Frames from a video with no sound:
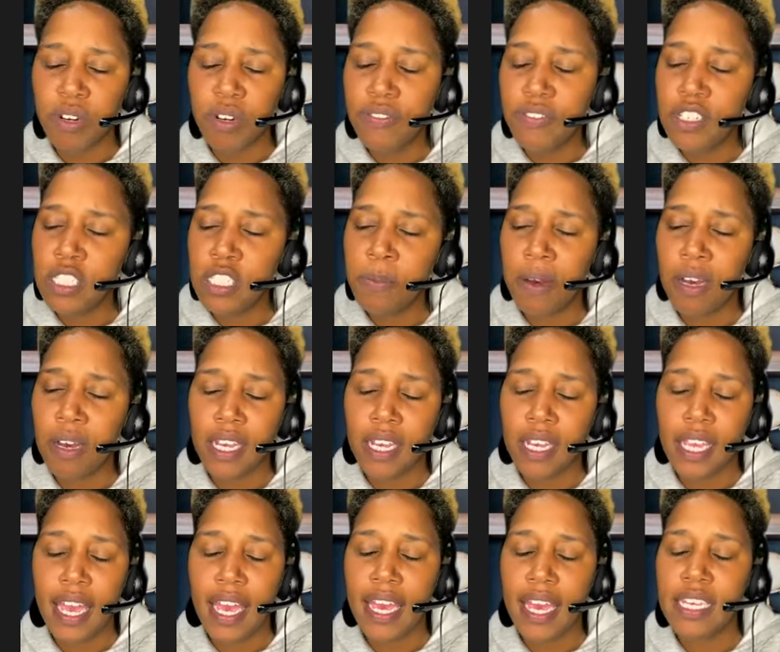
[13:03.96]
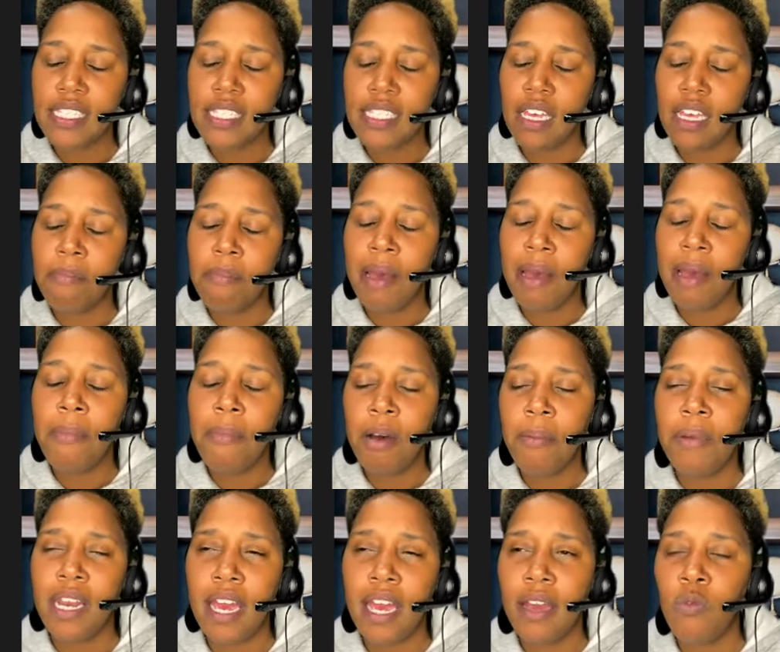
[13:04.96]
podcasts, my mom and
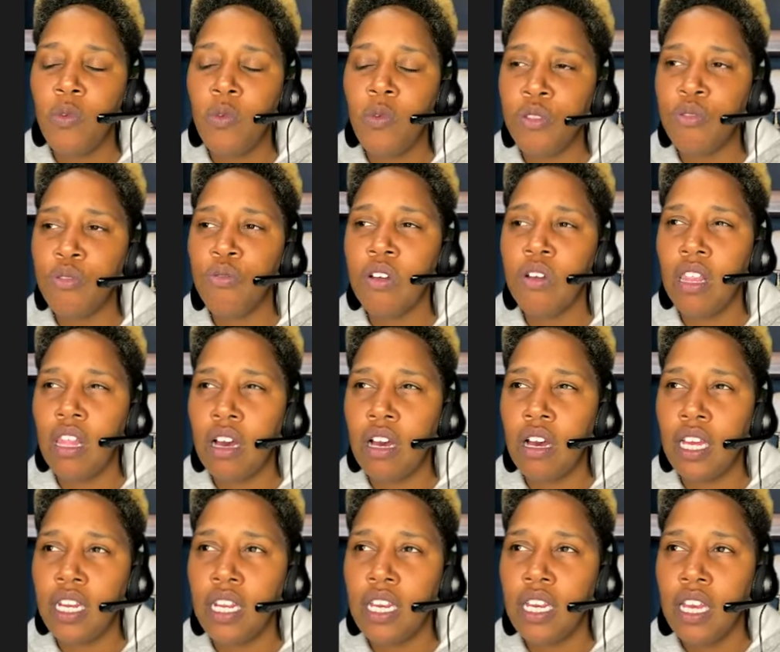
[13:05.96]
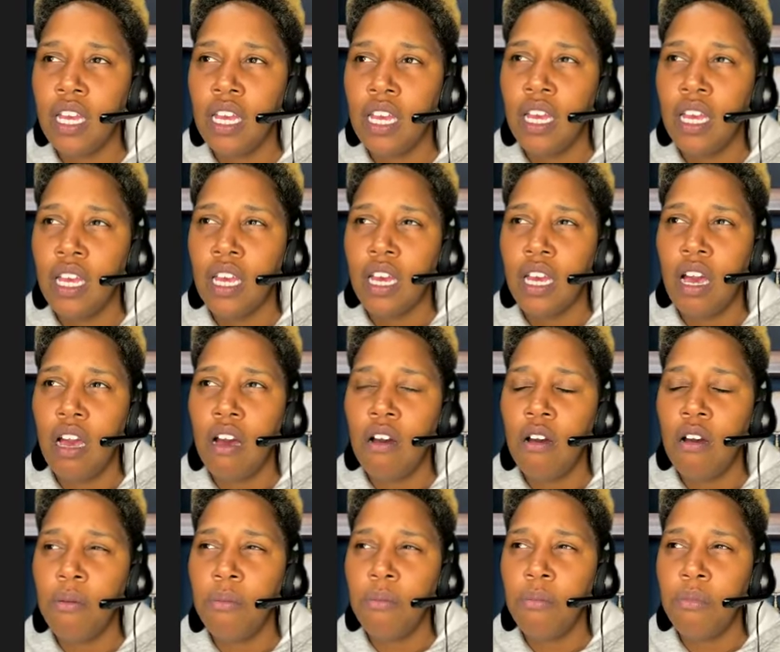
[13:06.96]
I went through a lot.
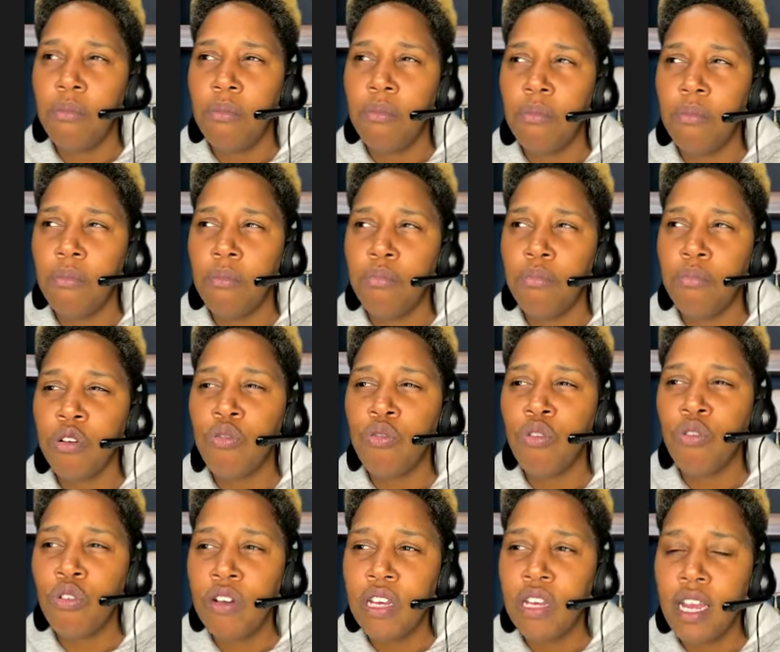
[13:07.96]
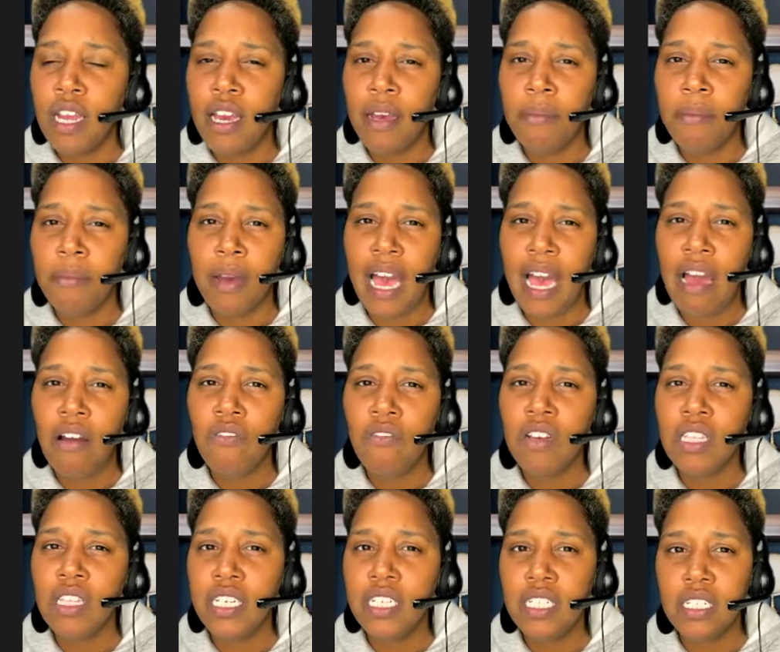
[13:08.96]
Um, Growing up, our
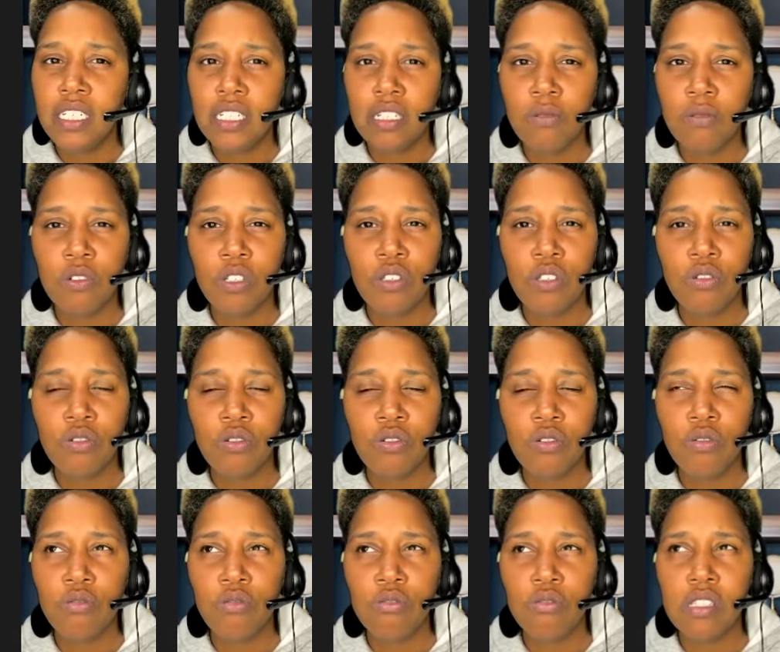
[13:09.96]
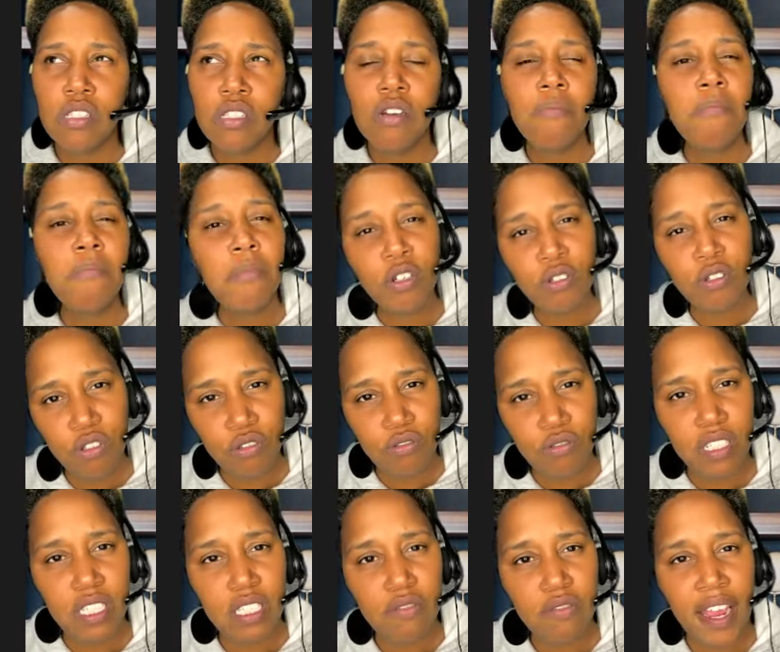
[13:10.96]
relationship was so
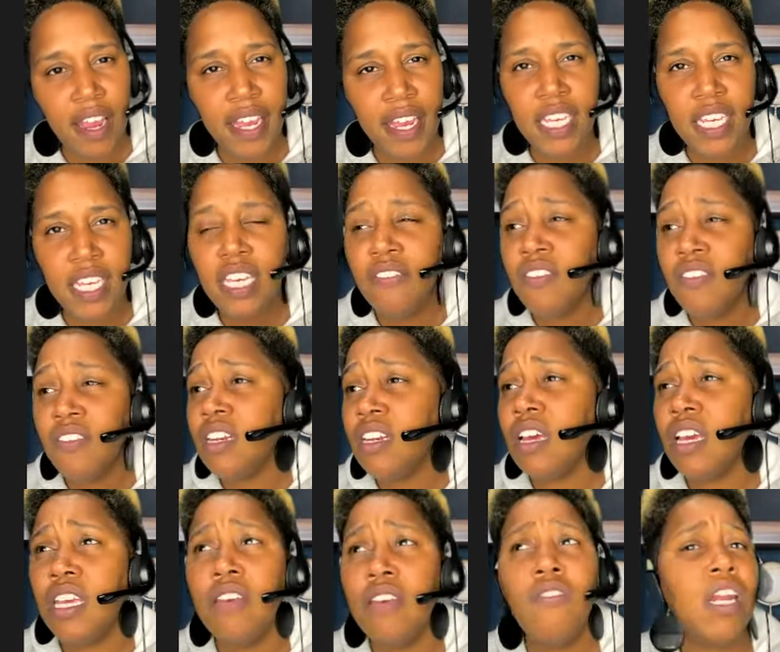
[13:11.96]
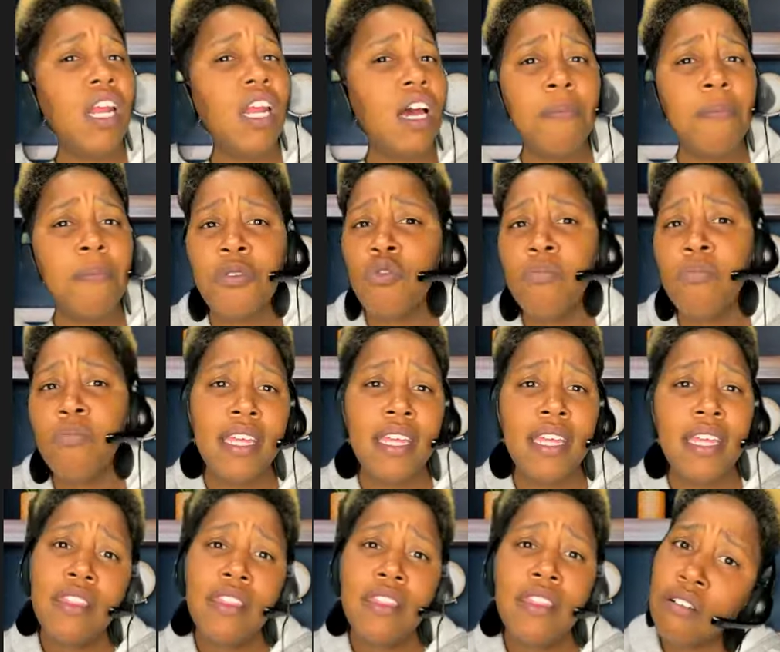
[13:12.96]
tumultuous, right? Even up through my
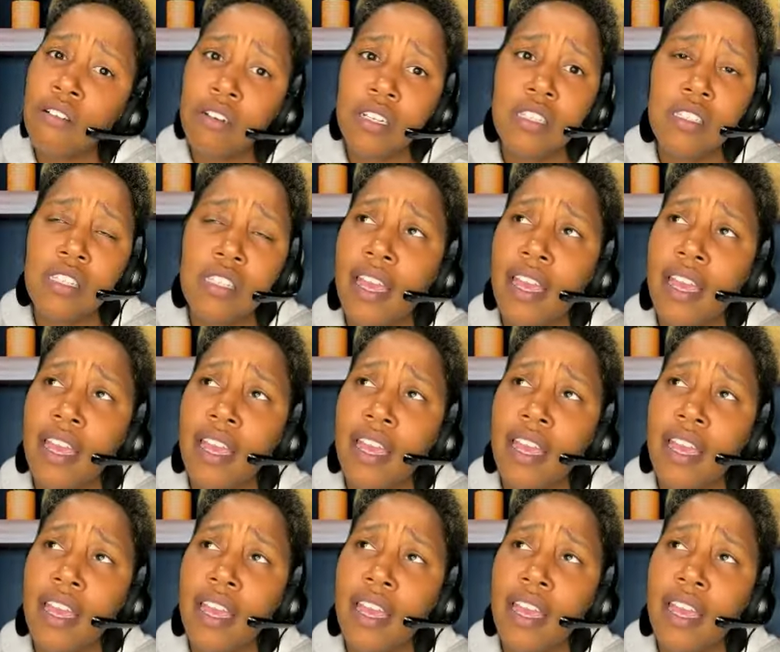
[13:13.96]
30s, like